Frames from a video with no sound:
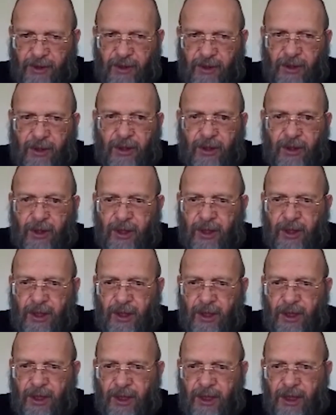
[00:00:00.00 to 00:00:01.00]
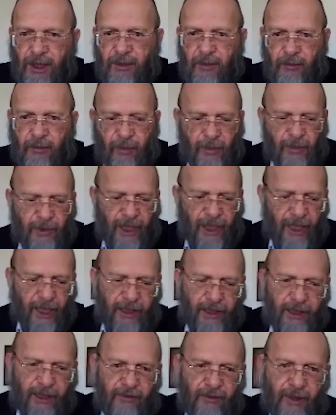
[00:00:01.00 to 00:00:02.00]
you
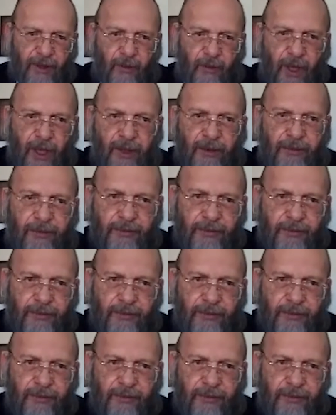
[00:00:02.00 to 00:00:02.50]
negative D1.